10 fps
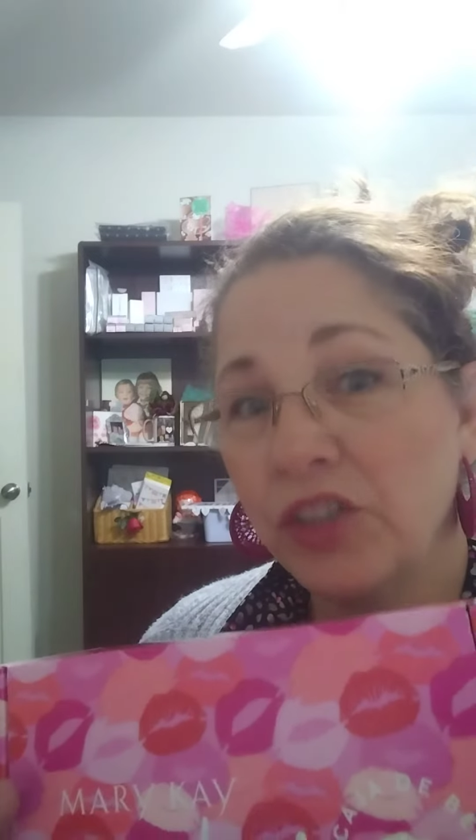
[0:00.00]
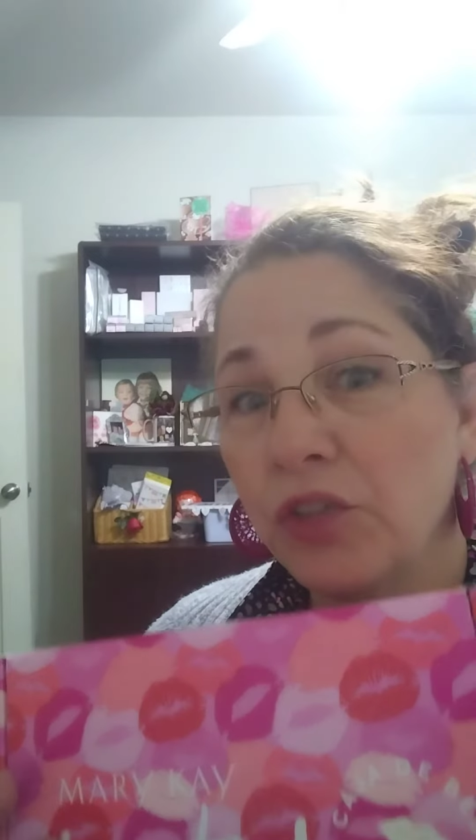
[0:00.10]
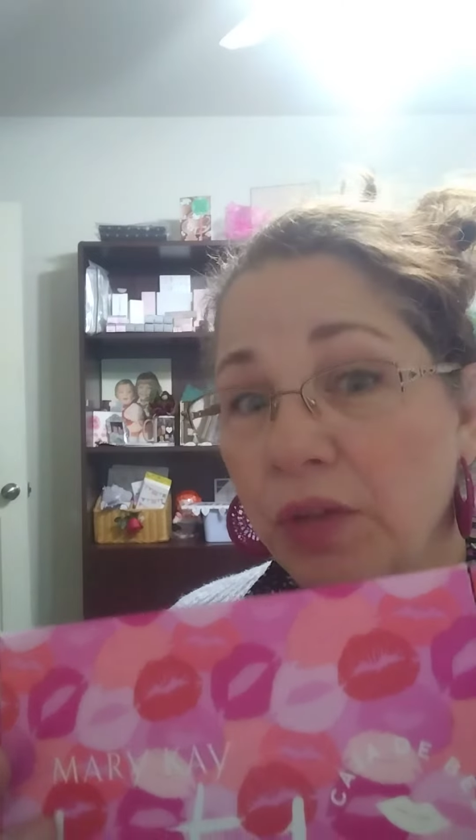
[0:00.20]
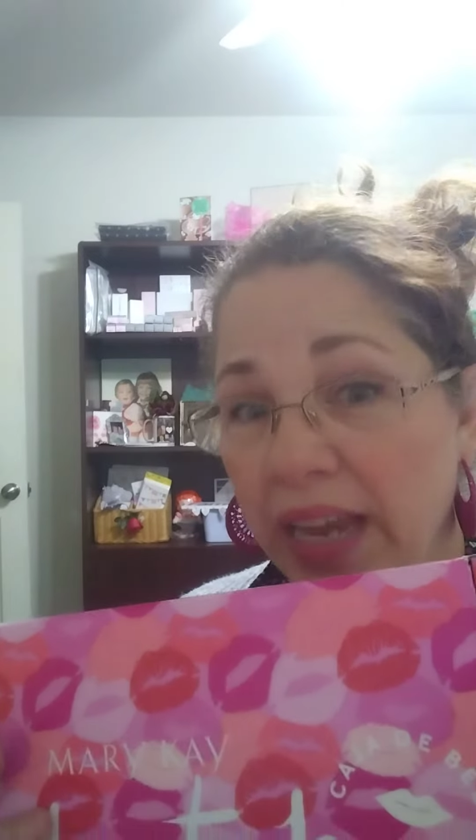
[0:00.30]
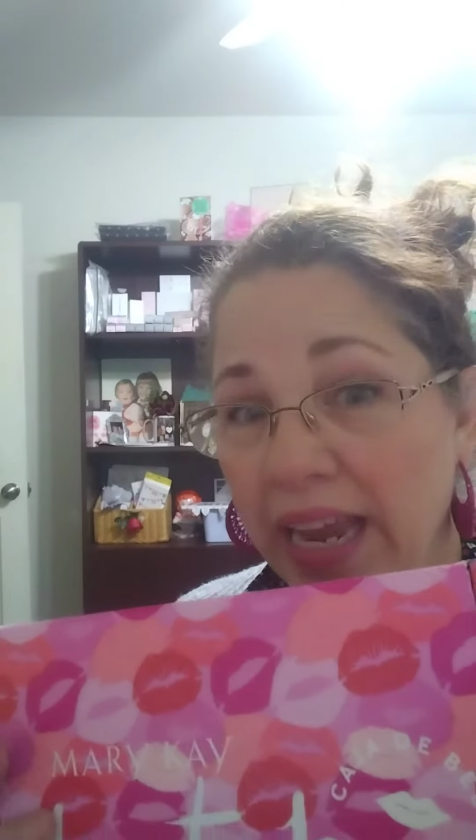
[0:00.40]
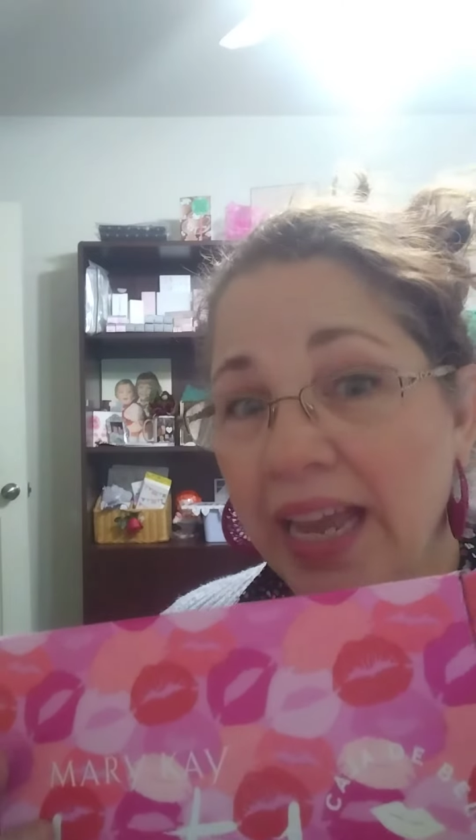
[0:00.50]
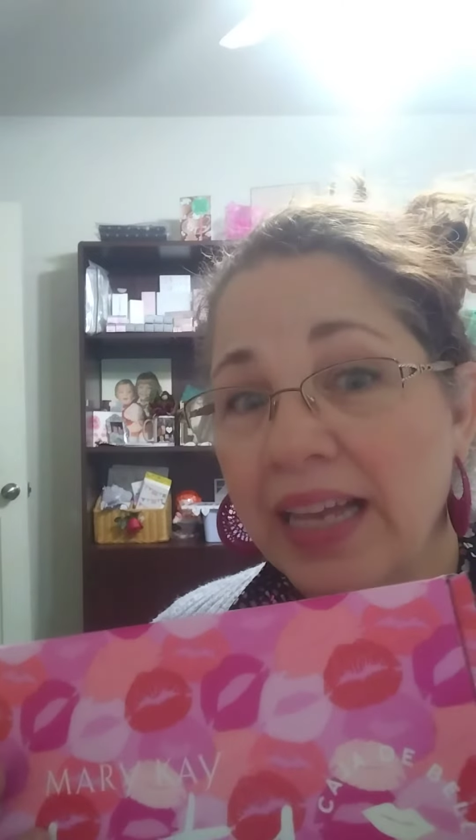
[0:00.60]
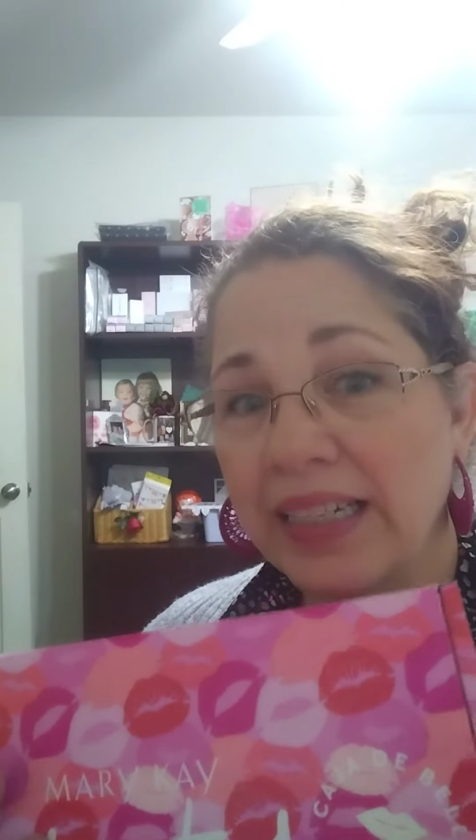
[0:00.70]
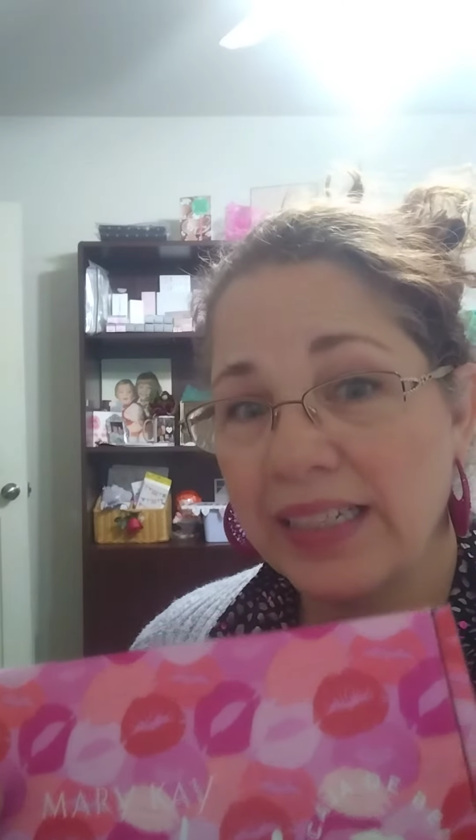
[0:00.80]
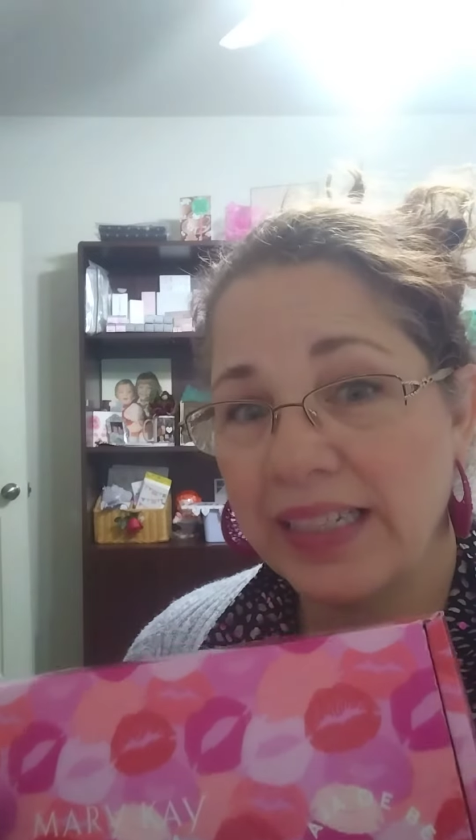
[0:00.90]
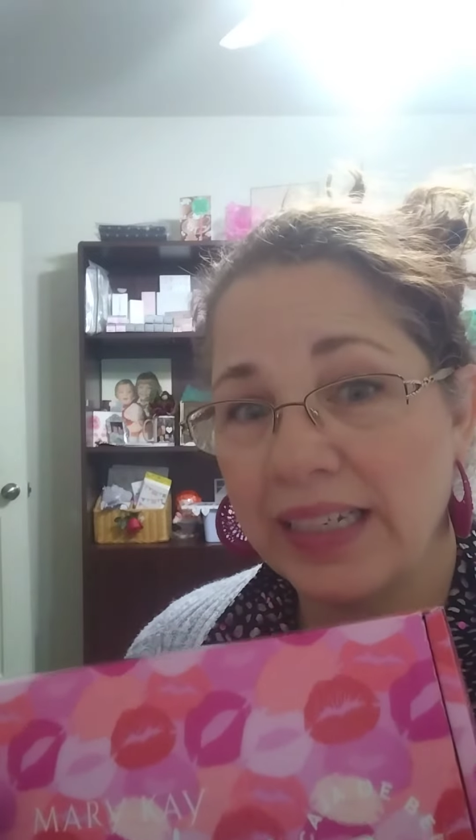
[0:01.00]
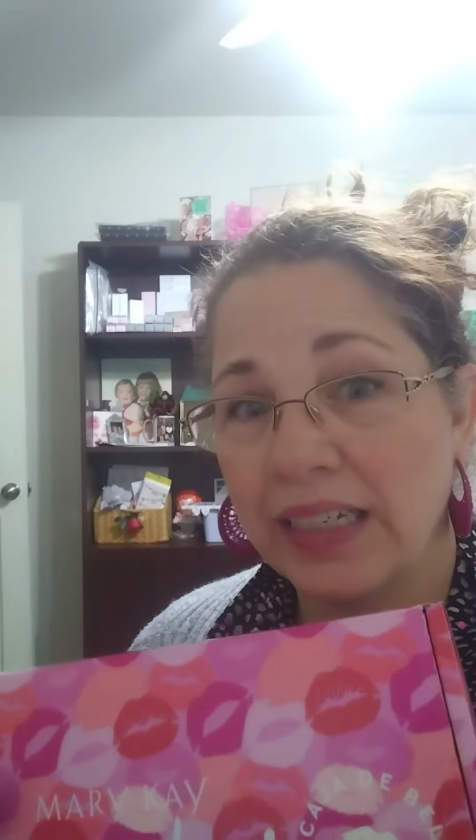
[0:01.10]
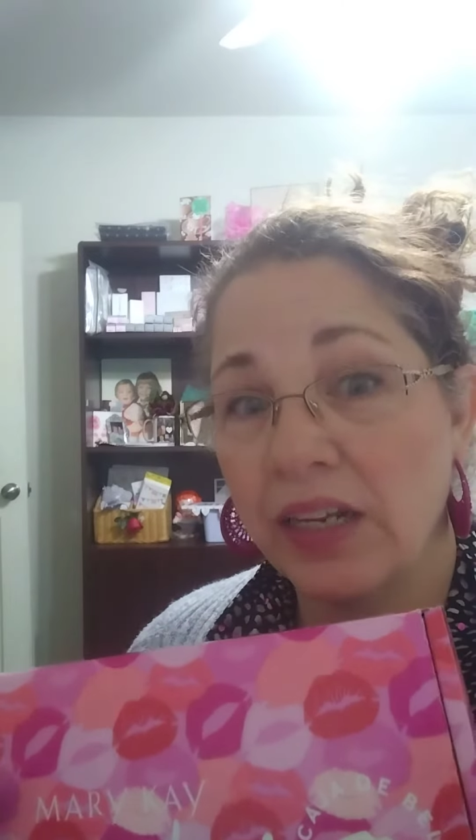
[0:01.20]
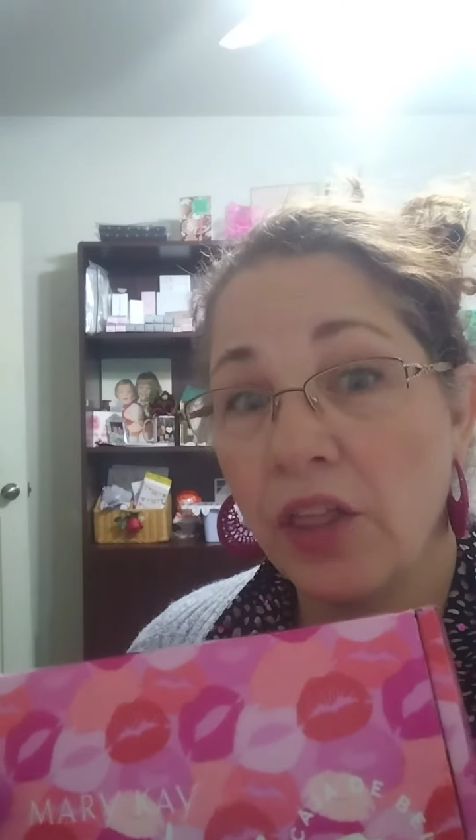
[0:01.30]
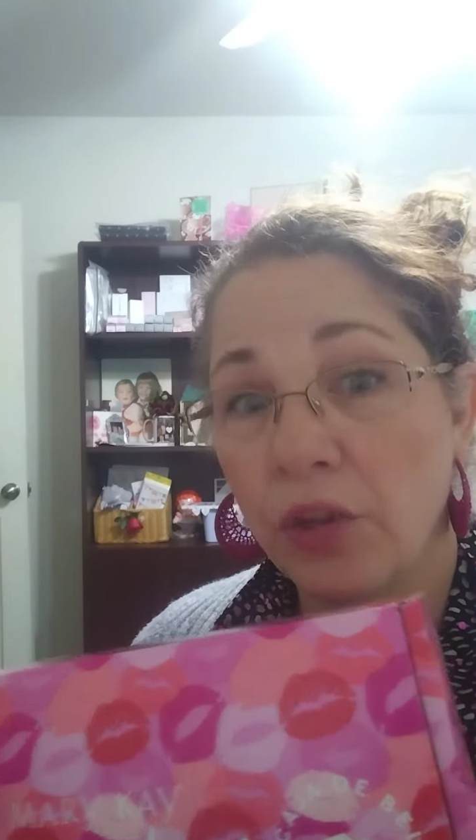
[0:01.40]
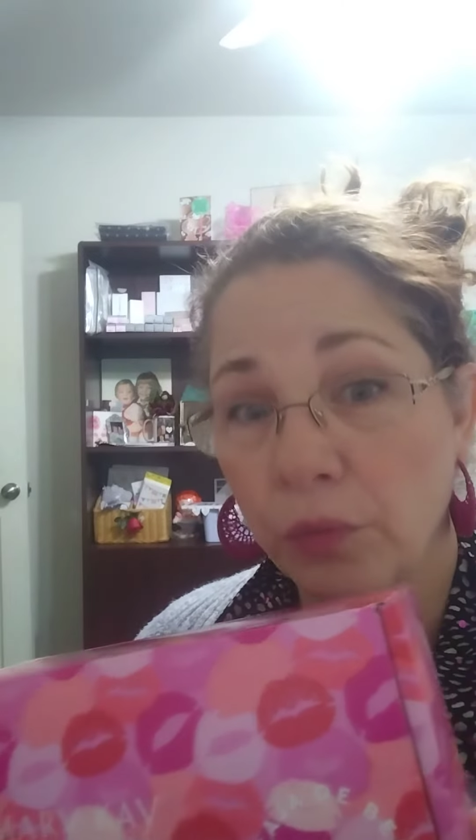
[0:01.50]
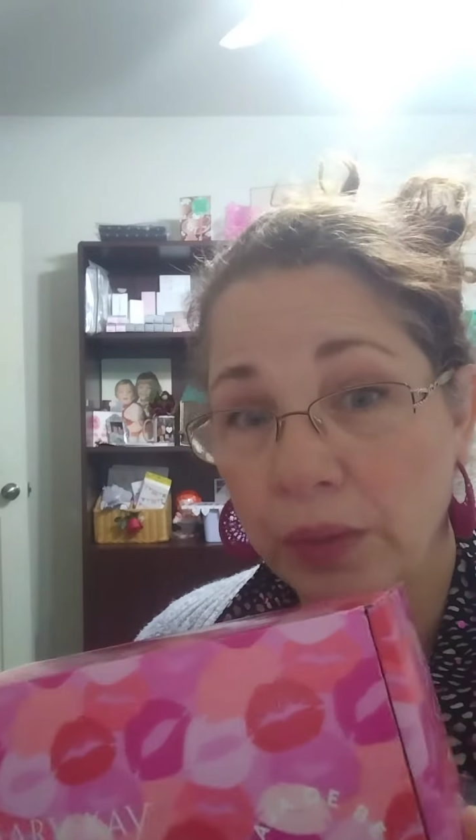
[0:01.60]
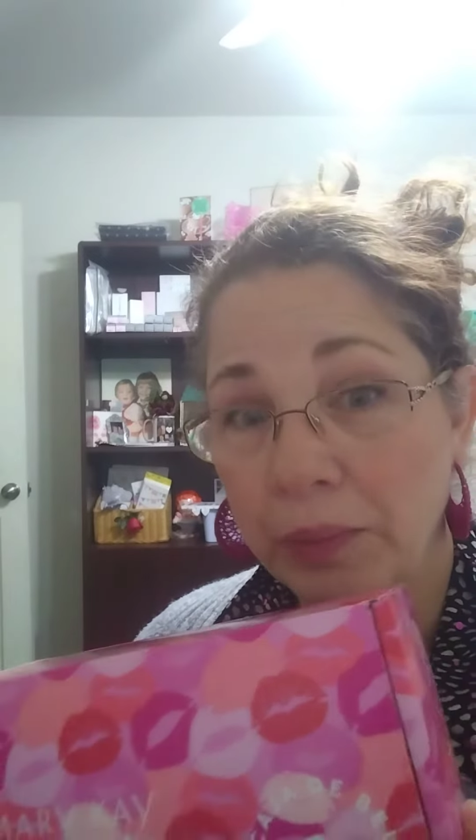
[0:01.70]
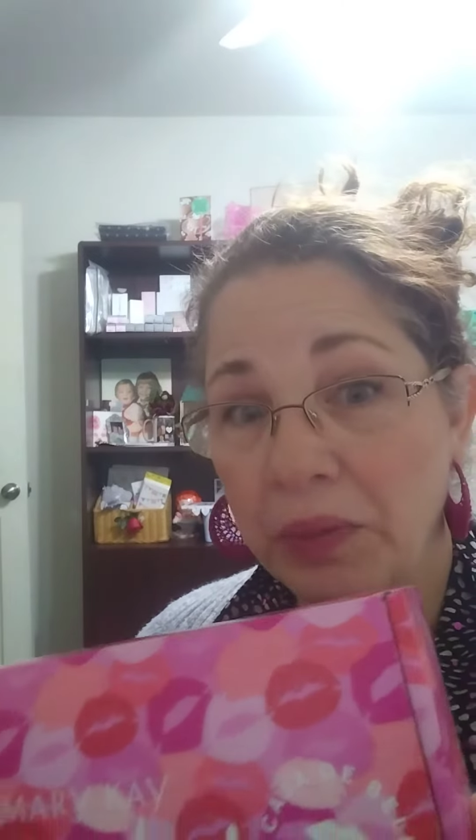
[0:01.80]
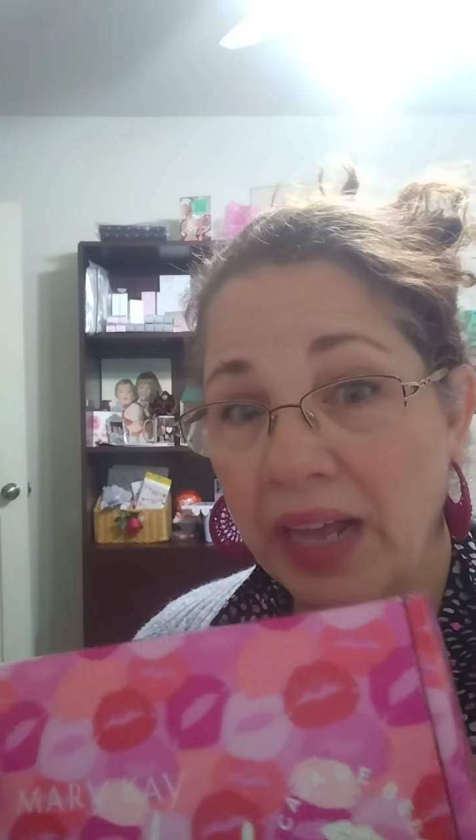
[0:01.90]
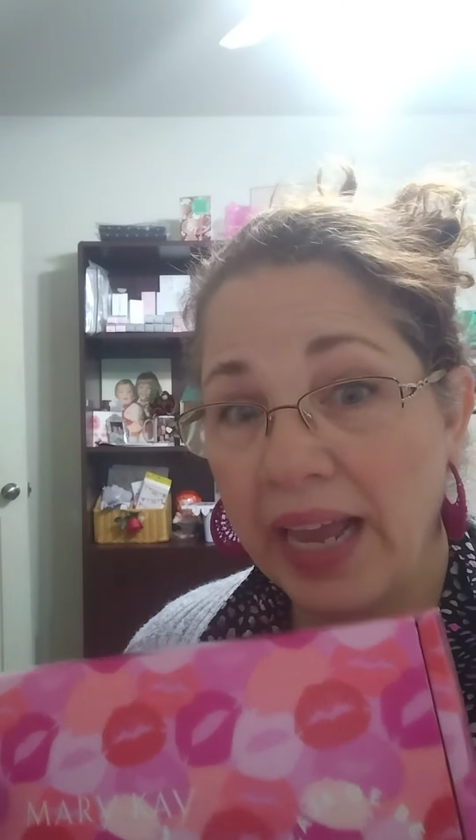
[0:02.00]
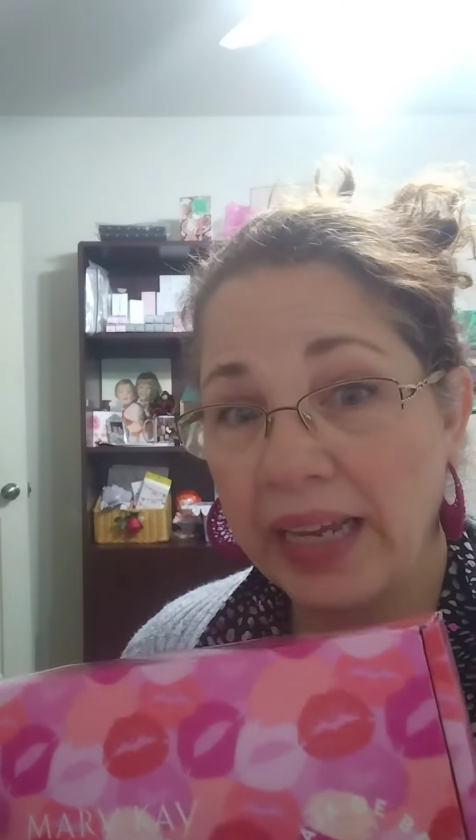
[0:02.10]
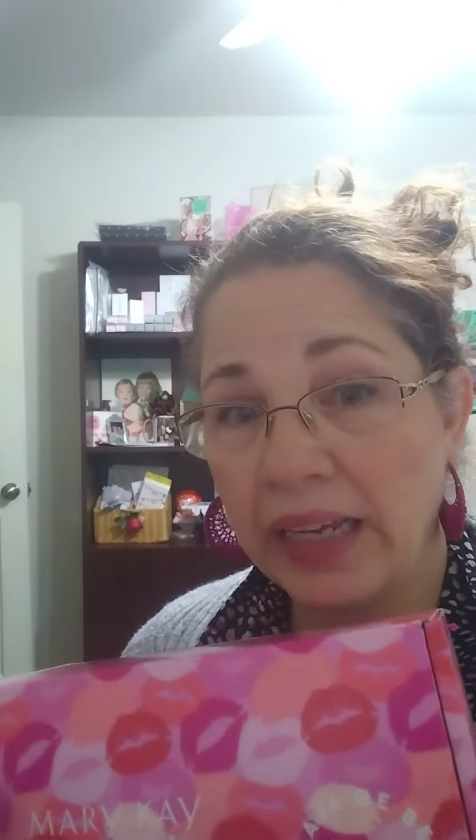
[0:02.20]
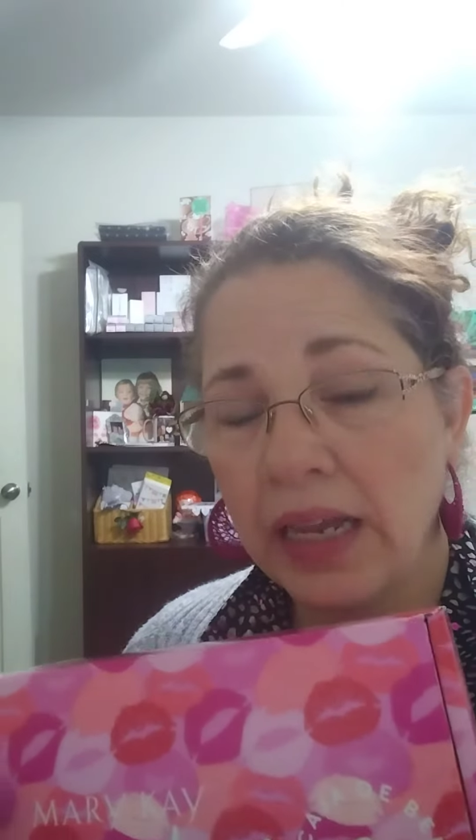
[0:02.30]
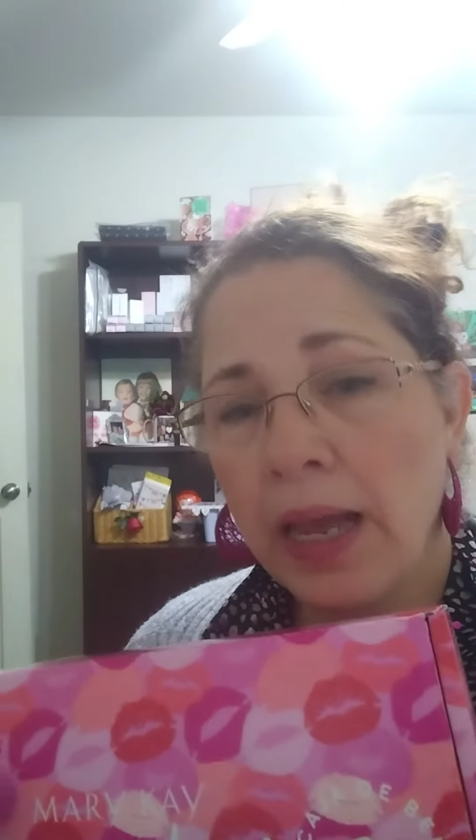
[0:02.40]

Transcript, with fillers: you can attend the replay.